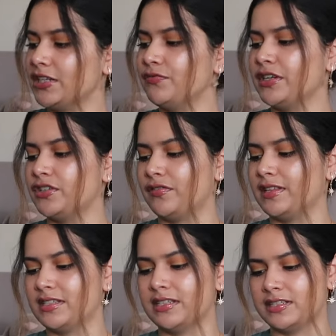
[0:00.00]
did reach for
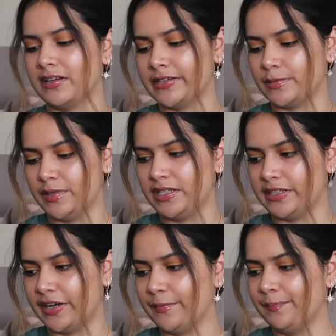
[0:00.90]
this in a size
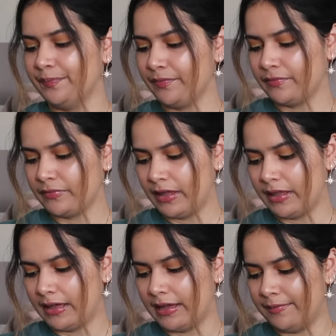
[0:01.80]
medium.
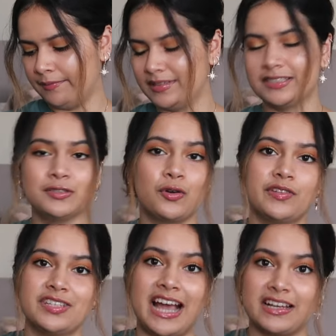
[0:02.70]
It's still got
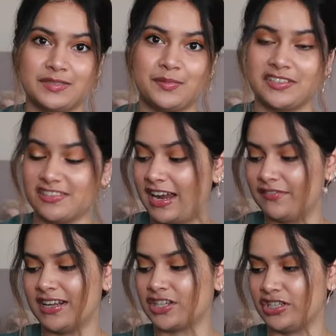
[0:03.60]
the tags because I
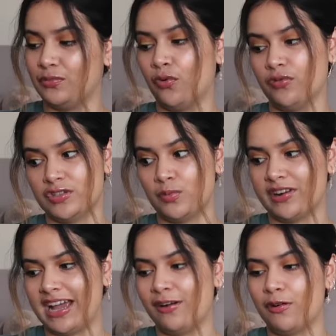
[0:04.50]
haven't actually worn this
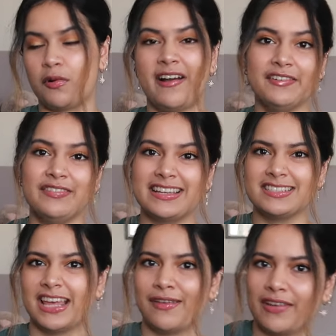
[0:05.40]
one out. I'm kind of like
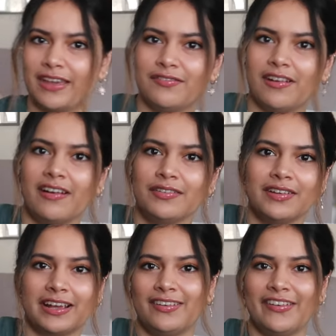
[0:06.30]
saving it for kind of
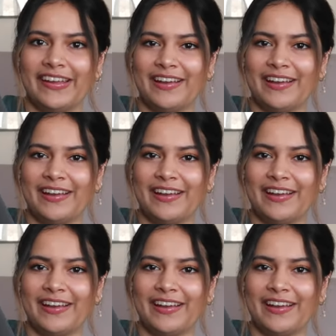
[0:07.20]
like a night